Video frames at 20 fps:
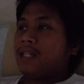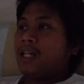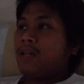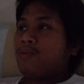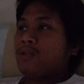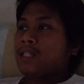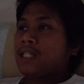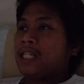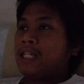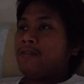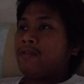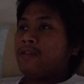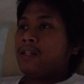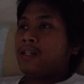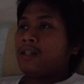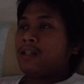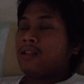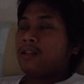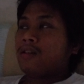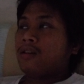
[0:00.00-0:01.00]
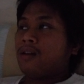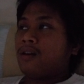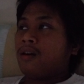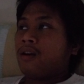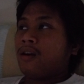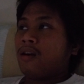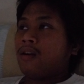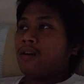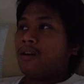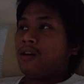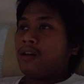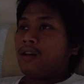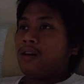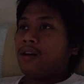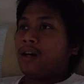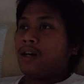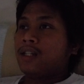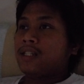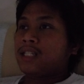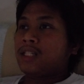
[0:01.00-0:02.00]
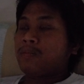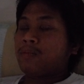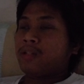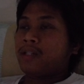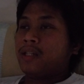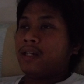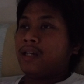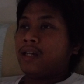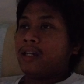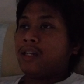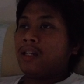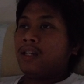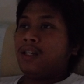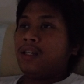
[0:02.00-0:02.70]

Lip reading: was leaving it in the car on a hot summer day,